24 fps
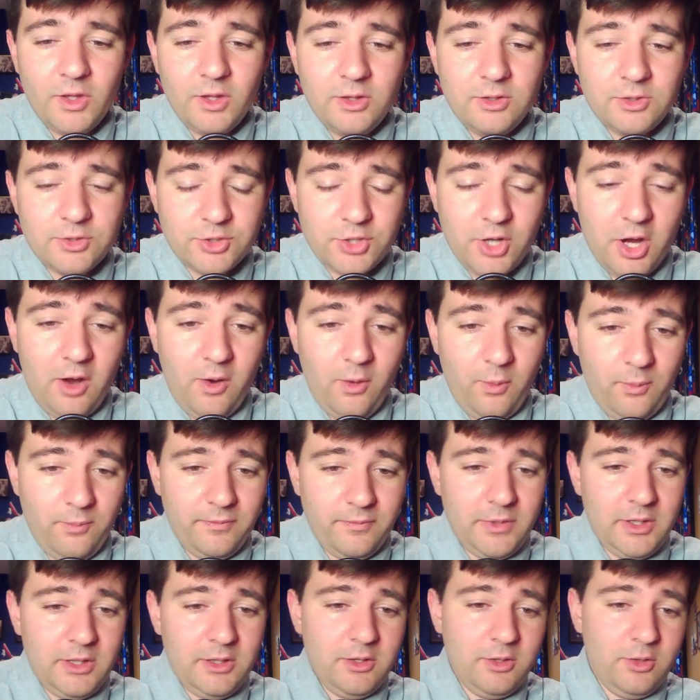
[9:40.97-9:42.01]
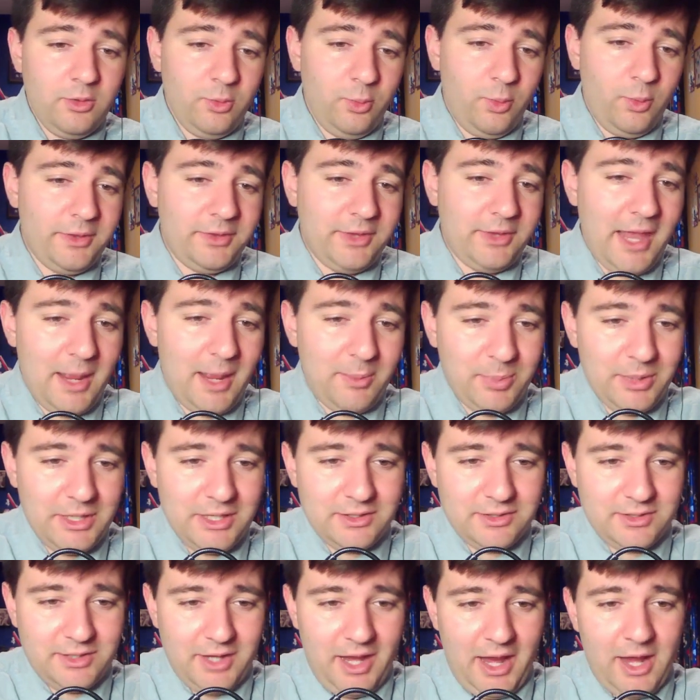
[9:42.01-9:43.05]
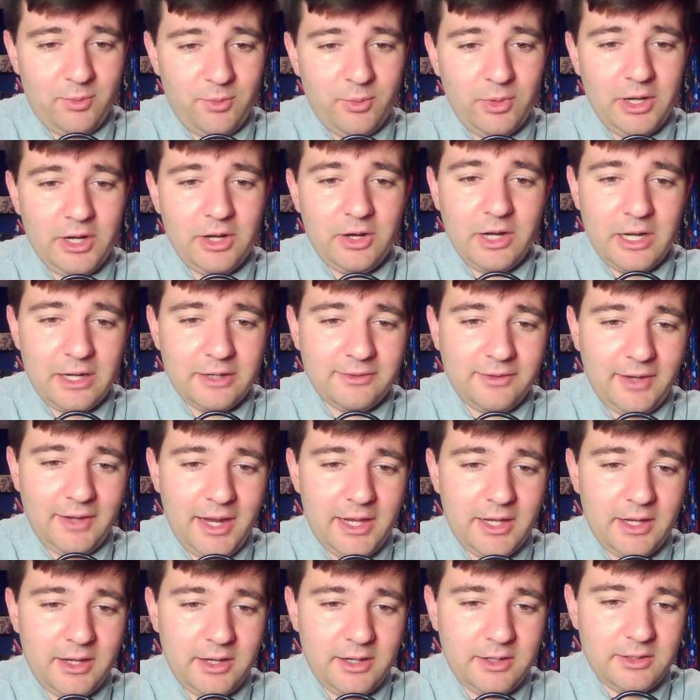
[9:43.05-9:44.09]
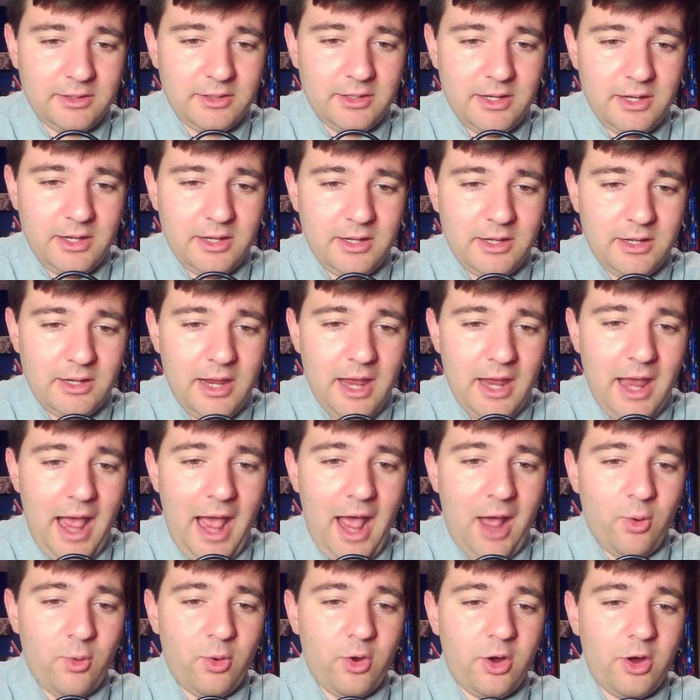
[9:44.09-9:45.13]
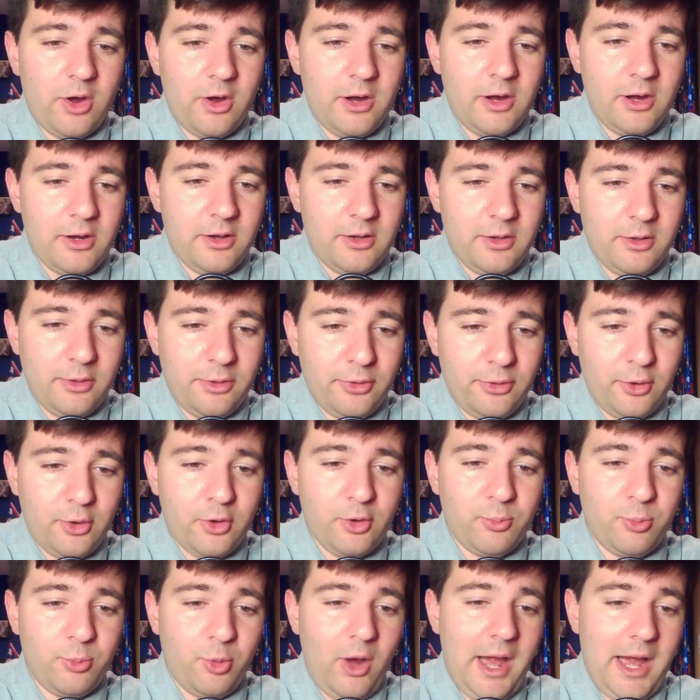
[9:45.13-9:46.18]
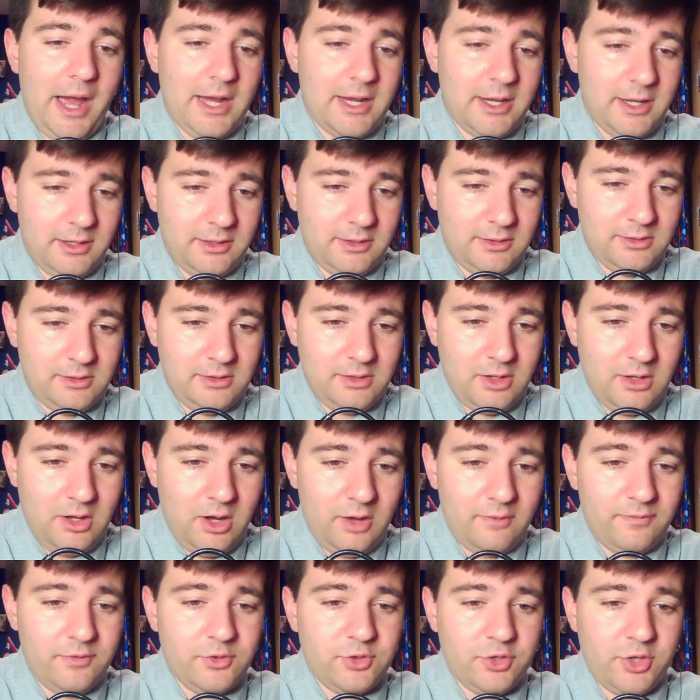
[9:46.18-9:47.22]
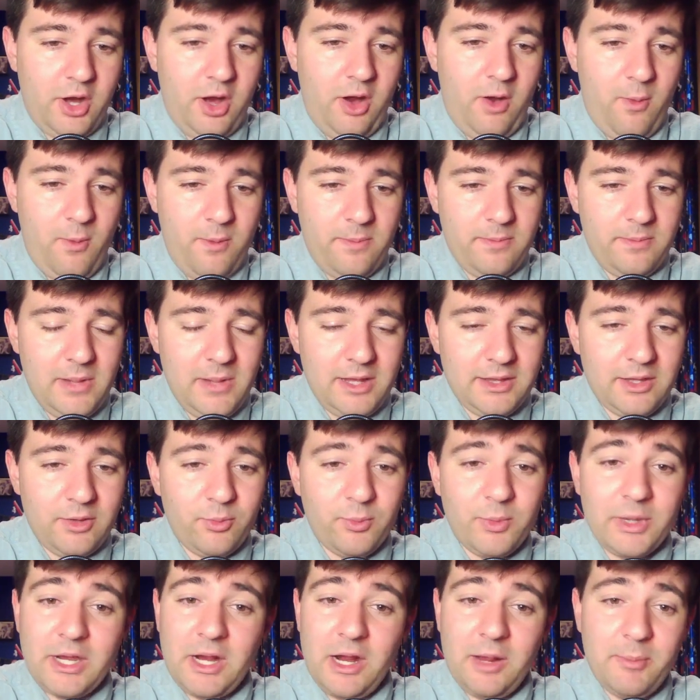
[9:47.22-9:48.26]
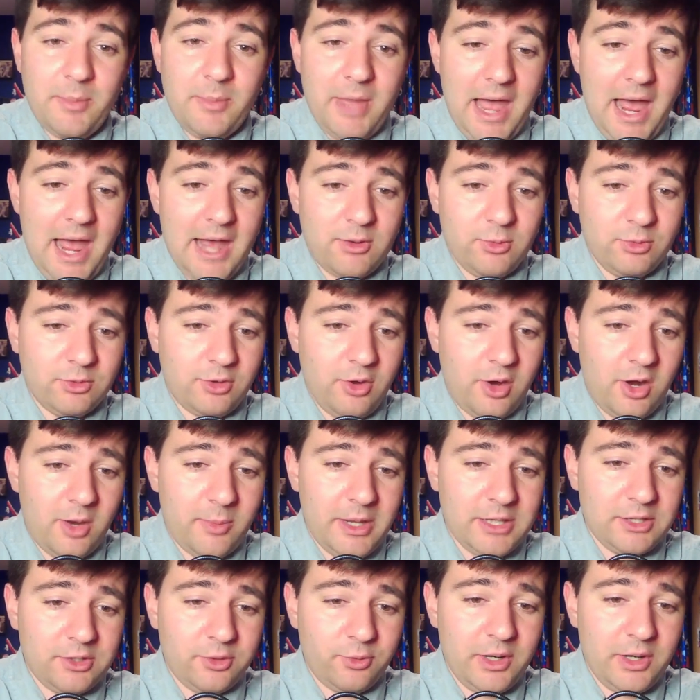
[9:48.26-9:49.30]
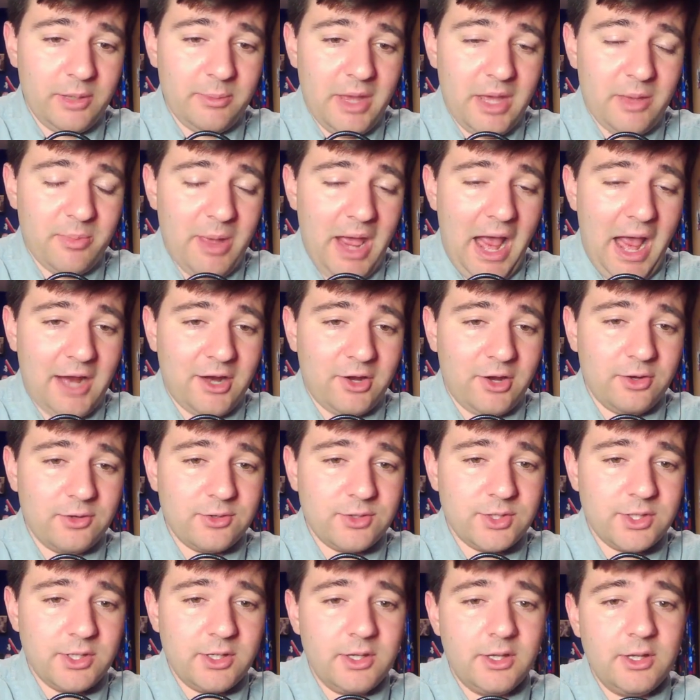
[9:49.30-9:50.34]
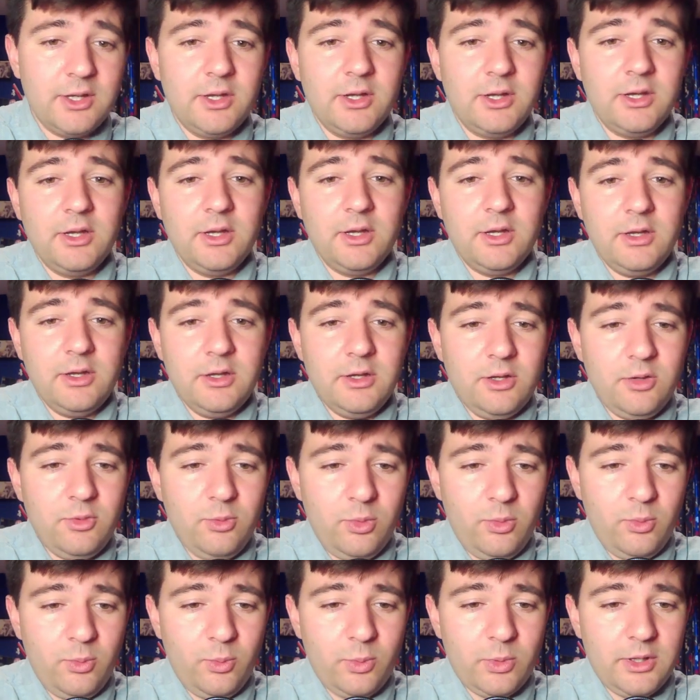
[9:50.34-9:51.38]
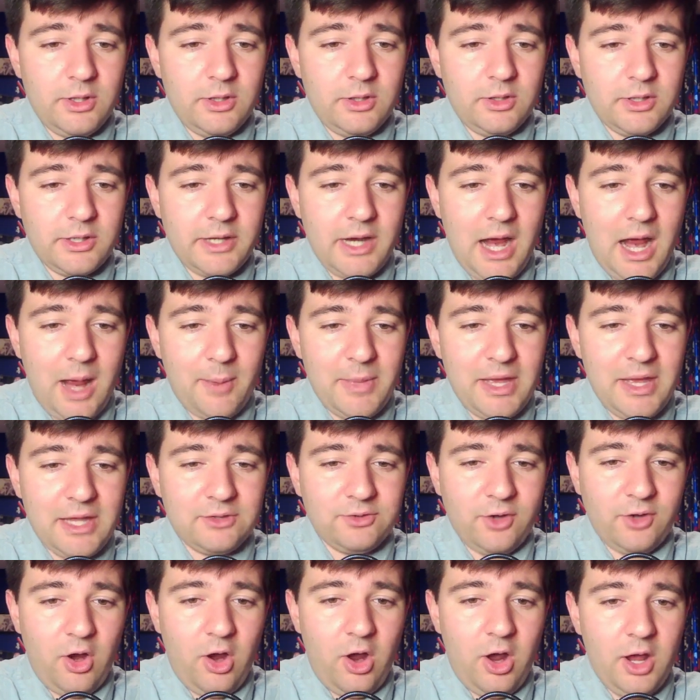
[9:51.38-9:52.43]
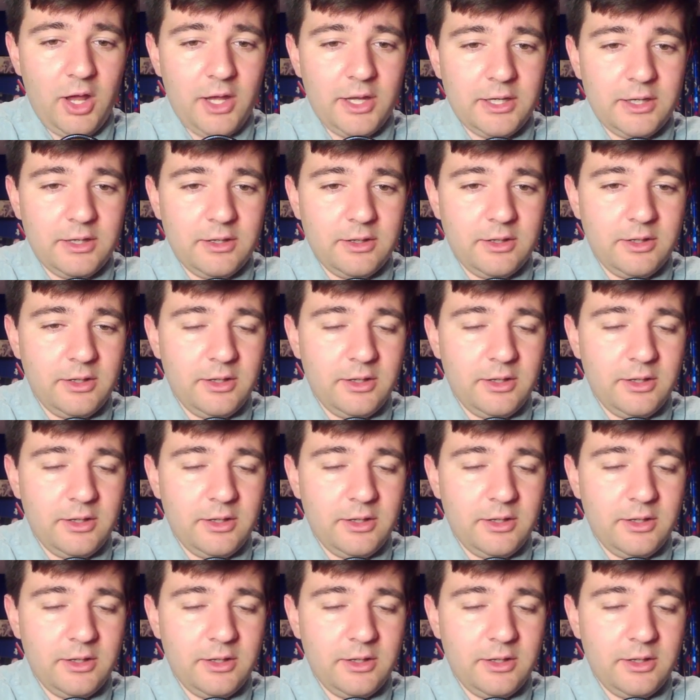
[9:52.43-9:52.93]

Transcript: So, with that being said, we're going to take our third break of the show. And then when we come back, we'll talk about the Green Bay Packers will comment on